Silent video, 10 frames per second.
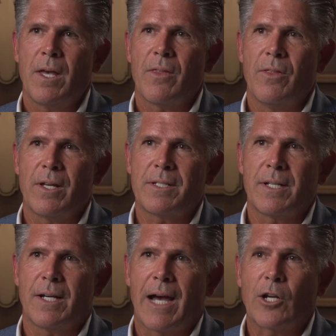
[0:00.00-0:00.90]
that
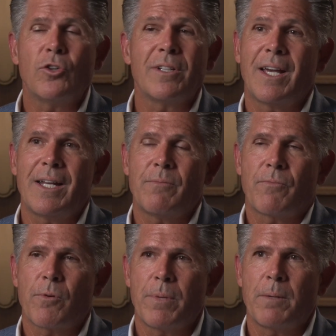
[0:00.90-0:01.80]
I couldn't get even
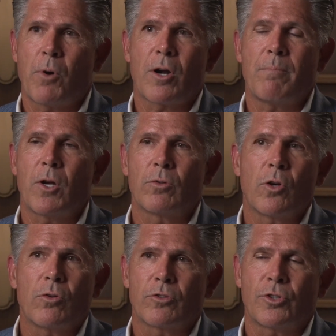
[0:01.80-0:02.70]
from being part of my own
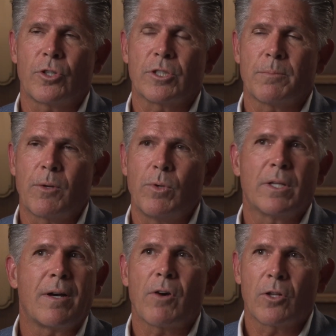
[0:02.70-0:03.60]
local church. I mean, we
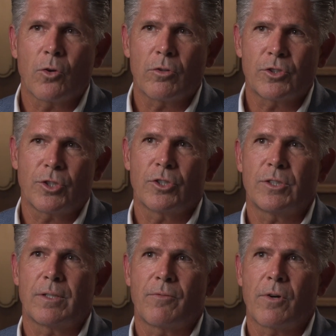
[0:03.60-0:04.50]
love our local church
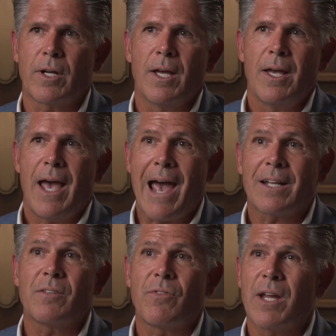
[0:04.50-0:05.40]
and are very
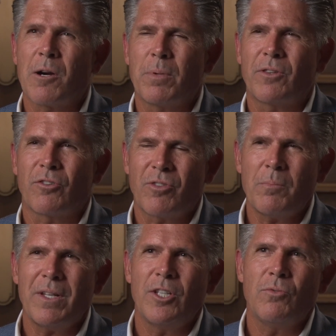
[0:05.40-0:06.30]
active there, but there's
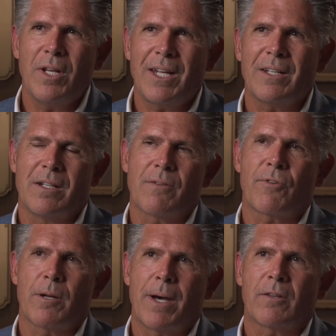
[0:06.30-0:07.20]
something unique and
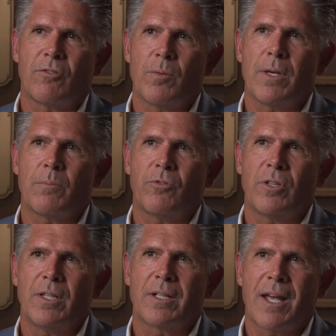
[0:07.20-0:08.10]
different about
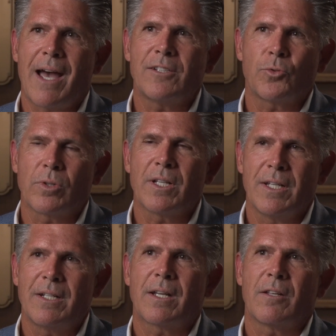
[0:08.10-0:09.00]
CBMC that guys really
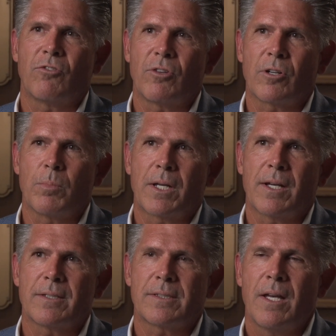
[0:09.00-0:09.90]
need to consider,
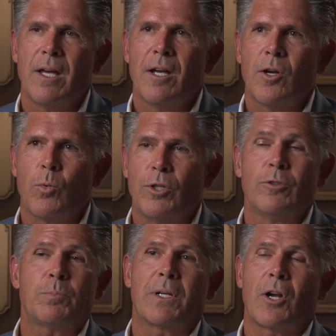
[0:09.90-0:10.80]
because we do
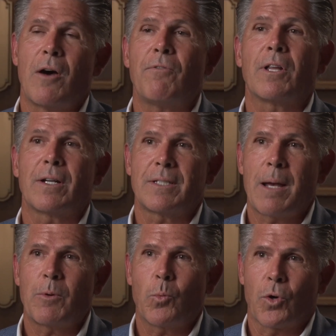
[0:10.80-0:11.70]
spend an awful lot of
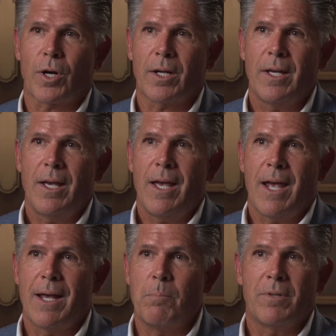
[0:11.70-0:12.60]
time at work.
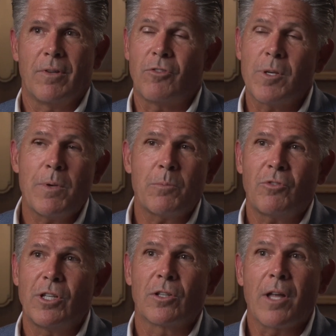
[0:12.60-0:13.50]
And
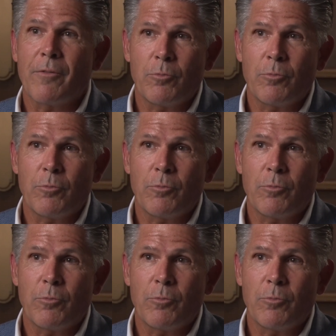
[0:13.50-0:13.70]
CBMC loves